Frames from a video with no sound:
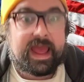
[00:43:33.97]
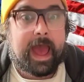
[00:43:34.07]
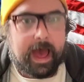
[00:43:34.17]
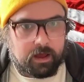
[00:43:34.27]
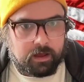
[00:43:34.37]

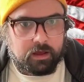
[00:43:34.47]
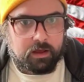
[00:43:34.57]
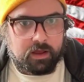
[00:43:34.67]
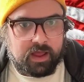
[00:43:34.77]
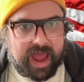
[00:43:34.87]
Yeah.
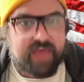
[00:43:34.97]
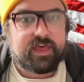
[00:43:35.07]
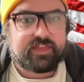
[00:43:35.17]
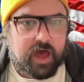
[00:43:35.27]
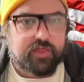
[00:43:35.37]
And
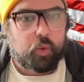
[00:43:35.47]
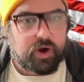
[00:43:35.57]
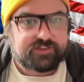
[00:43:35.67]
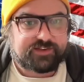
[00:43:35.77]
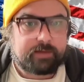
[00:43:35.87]
then the other
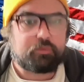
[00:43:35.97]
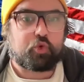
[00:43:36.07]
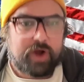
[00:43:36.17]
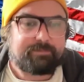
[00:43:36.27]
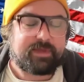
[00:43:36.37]
one is
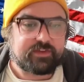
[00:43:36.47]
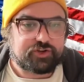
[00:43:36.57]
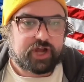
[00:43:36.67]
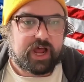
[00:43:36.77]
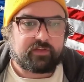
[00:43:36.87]
him raping the
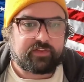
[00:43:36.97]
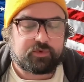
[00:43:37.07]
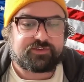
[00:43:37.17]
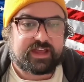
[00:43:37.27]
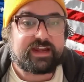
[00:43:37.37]
child that
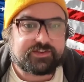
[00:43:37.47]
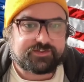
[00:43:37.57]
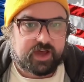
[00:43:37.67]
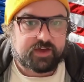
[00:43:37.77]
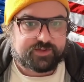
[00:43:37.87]
was in
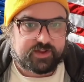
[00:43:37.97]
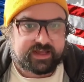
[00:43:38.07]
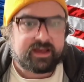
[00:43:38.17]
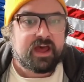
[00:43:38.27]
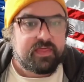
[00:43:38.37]
his
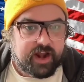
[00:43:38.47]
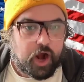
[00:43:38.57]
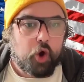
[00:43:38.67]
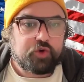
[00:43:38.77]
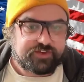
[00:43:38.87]
custody
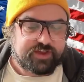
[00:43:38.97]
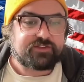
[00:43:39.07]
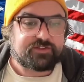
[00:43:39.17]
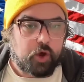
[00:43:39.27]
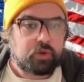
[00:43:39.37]
that
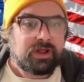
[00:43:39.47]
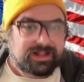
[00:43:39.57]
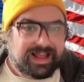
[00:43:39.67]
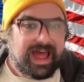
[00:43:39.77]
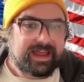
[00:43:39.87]
OCSO
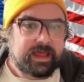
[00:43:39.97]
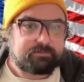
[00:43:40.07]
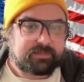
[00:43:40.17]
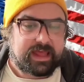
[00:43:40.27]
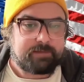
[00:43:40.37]
let
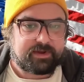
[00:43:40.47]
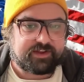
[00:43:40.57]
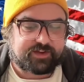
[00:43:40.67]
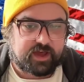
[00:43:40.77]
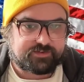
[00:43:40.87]
him keep in
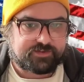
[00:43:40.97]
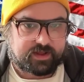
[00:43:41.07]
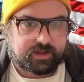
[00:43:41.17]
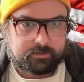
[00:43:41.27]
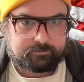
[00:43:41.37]
his
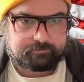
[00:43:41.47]
custody.